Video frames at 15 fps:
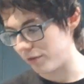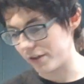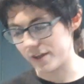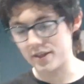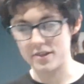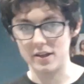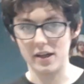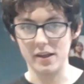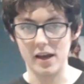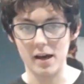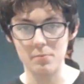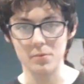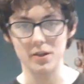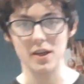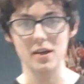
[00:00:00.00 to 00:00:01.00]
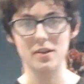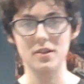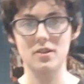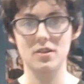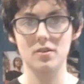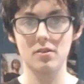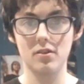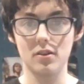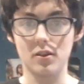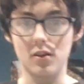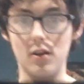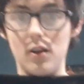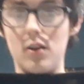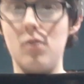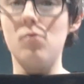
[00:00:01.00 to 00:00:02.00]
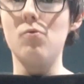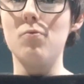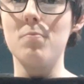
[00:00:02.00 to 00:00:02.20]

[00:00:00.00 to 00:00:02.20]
things like that. But yeah, this got a cool